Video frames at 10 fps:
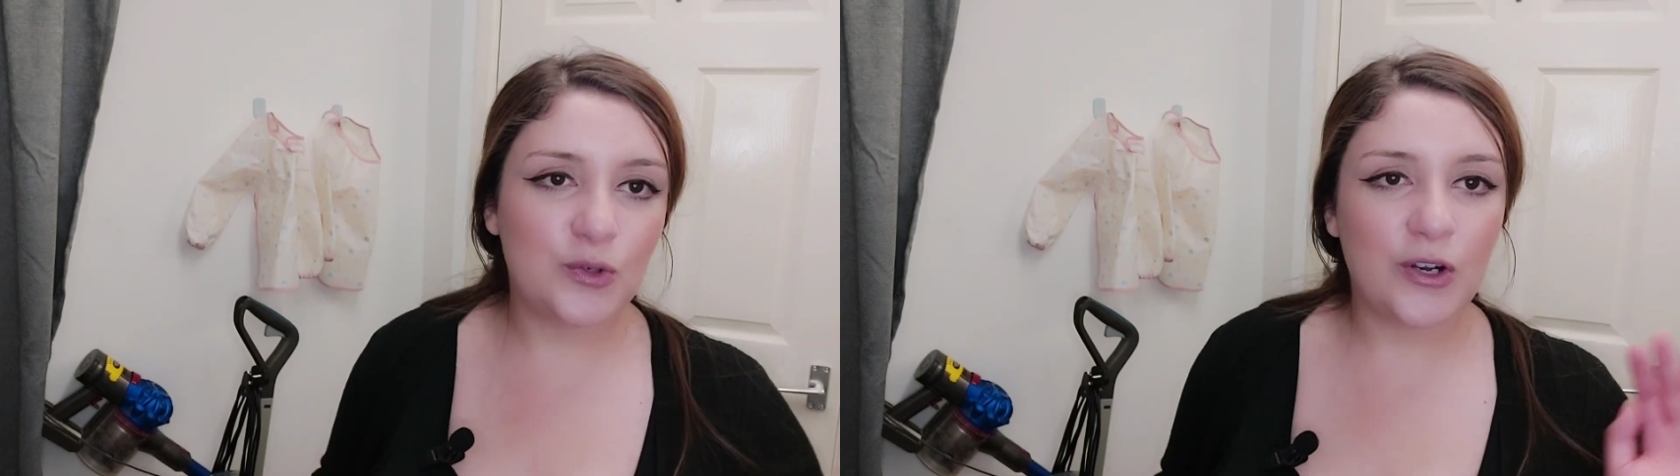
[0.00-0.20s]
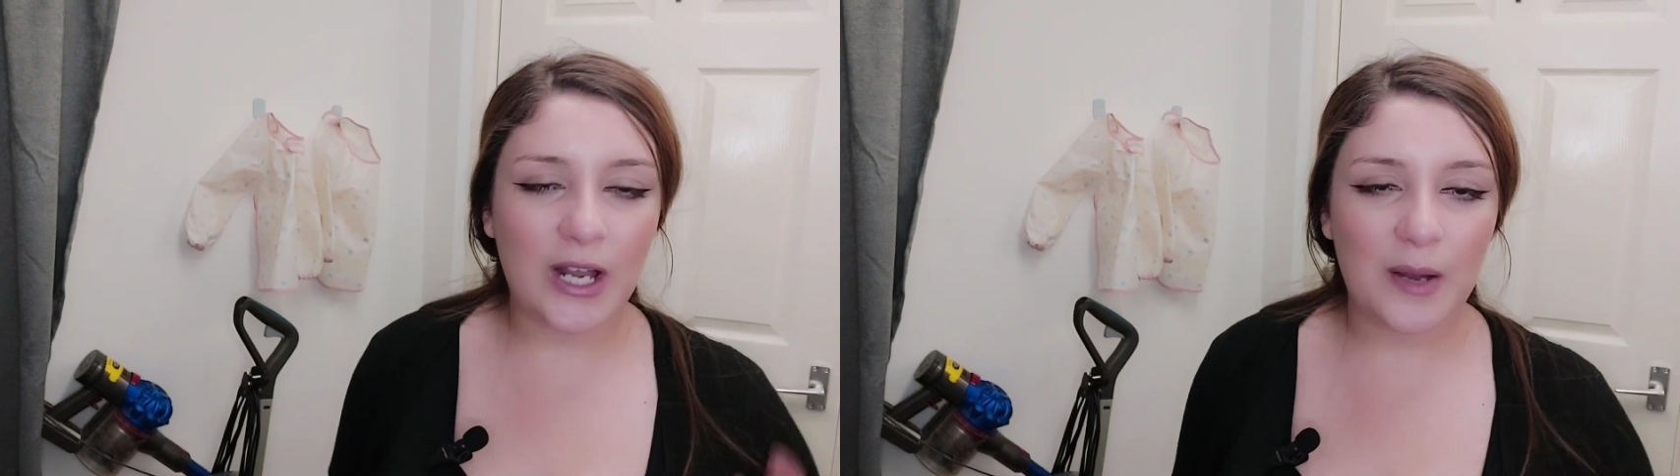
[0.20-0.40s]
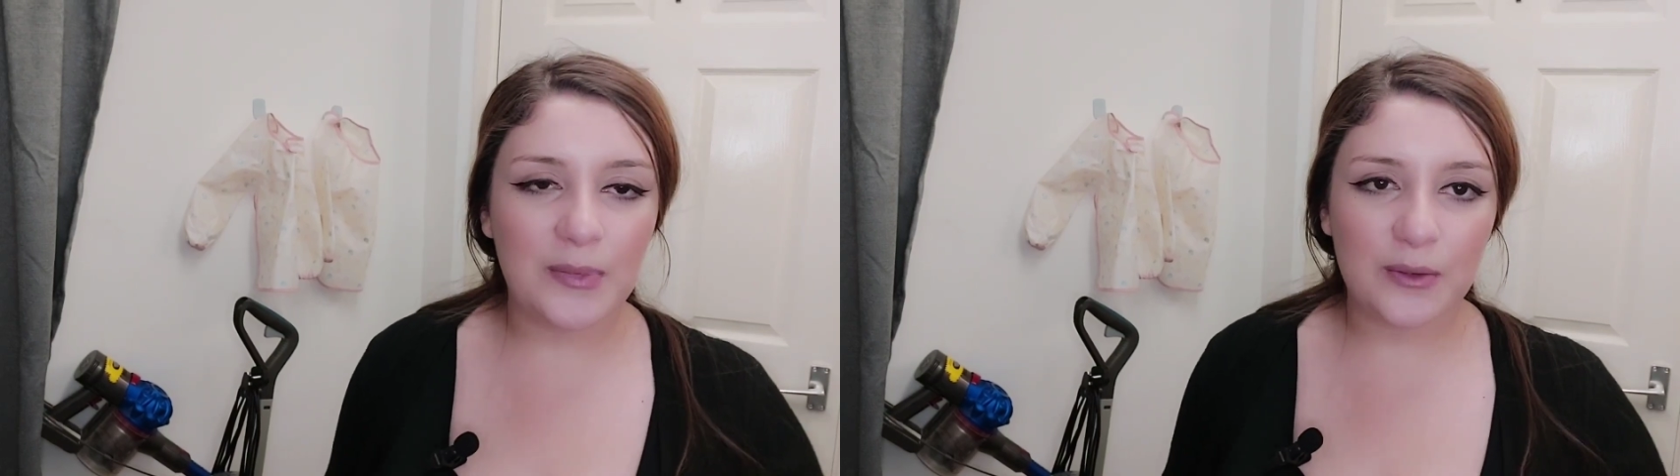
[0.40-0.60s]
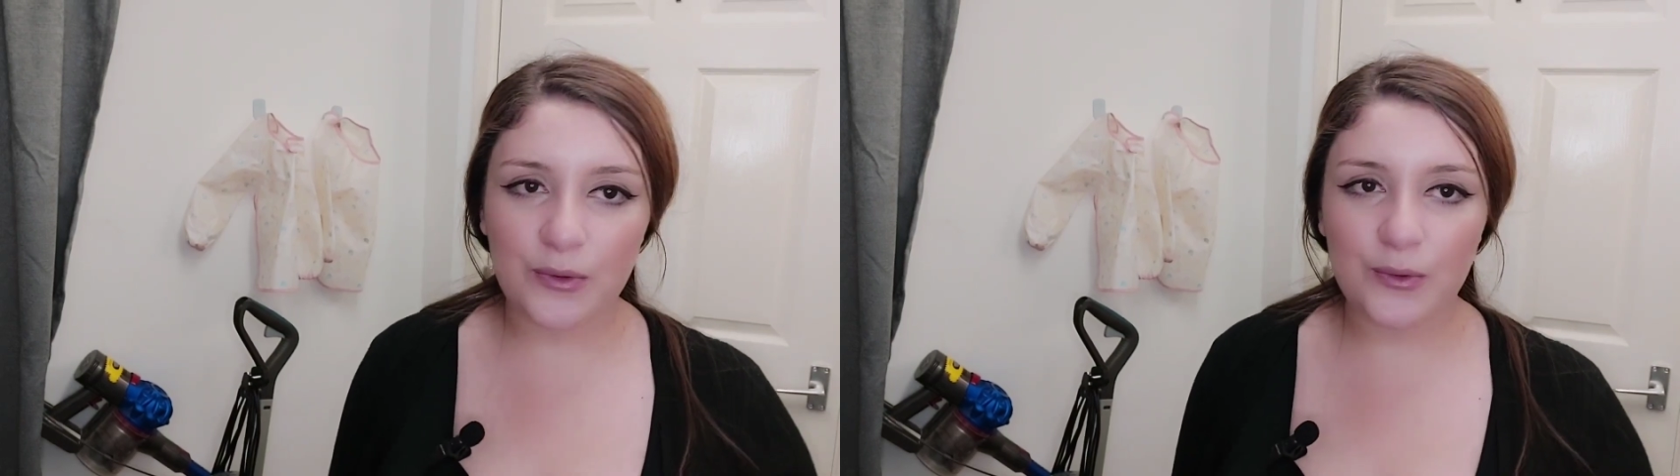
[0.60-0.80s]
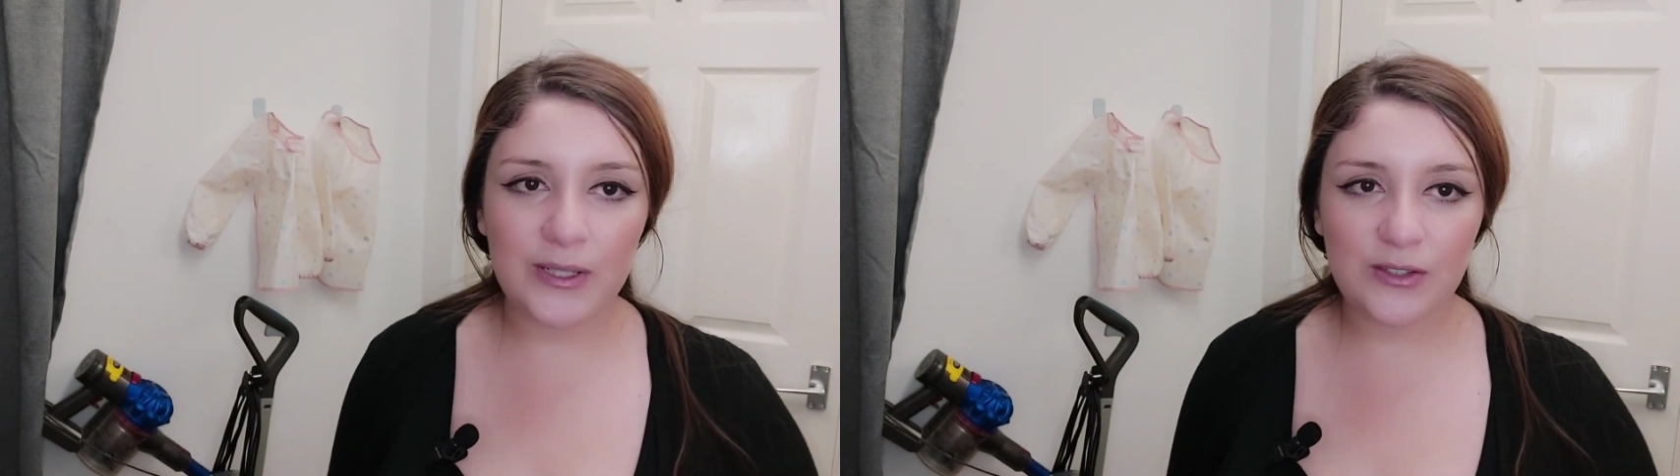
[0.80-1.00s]
we'd go camping,
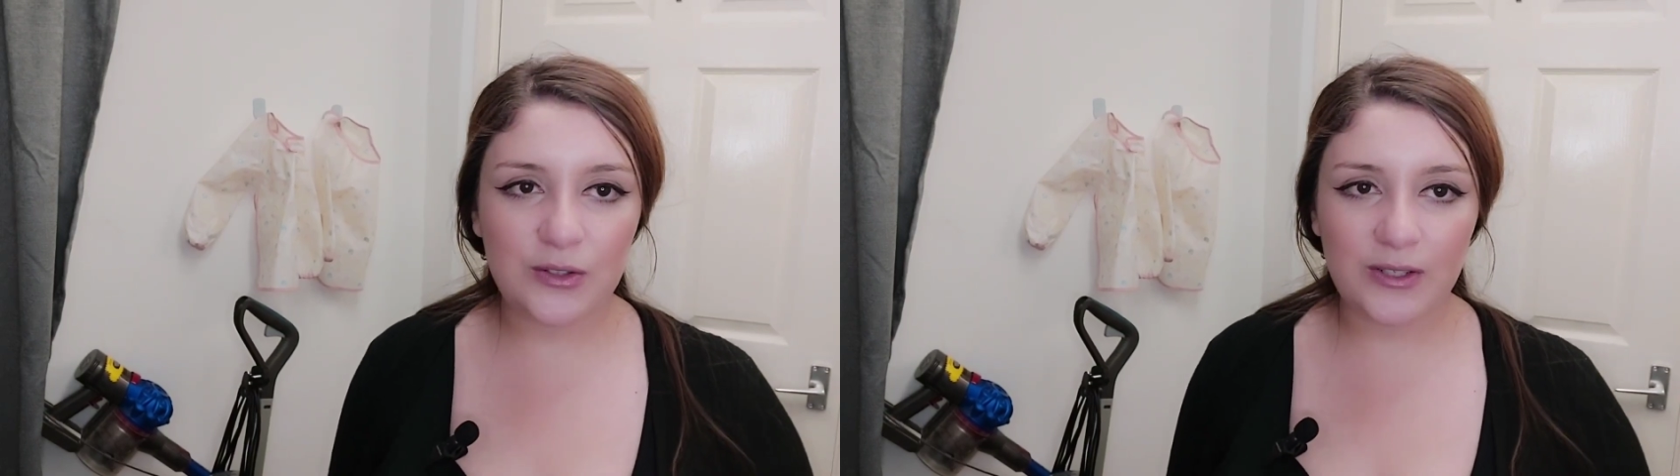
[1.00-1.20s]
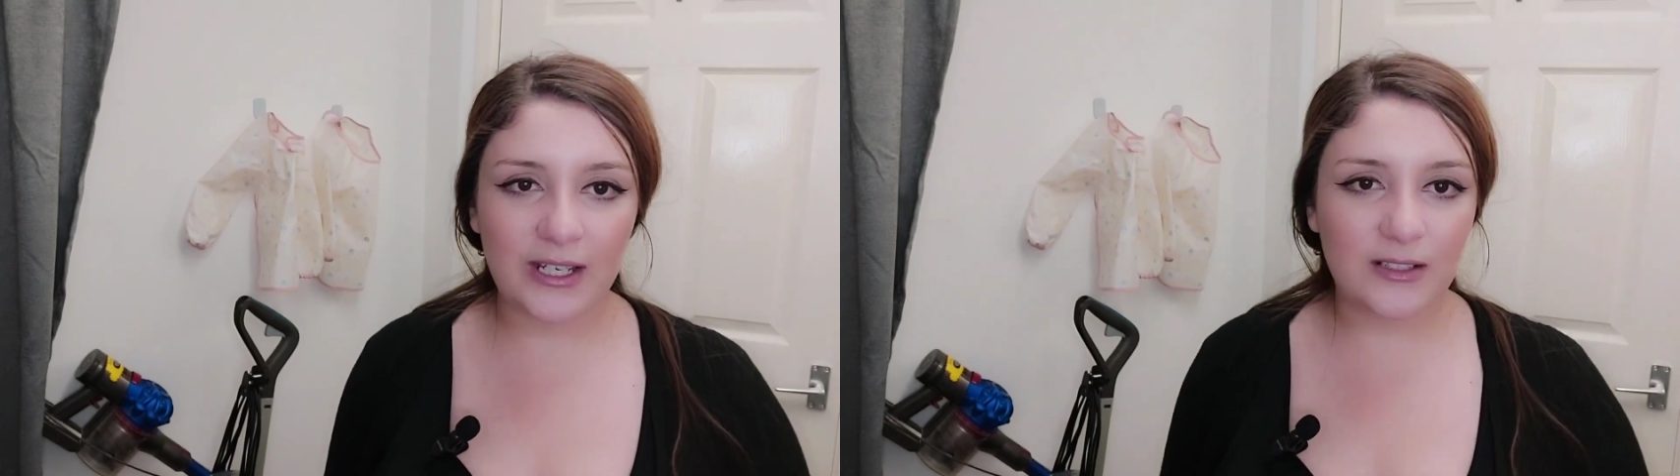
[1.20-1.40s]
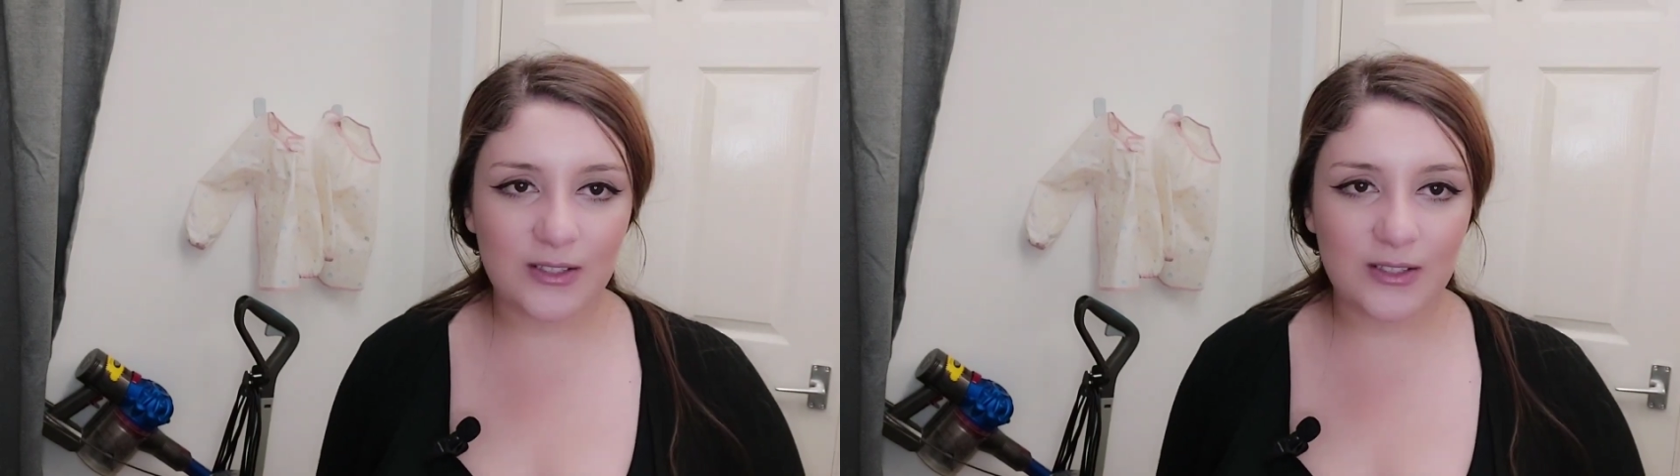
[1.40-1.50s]
we'd always do like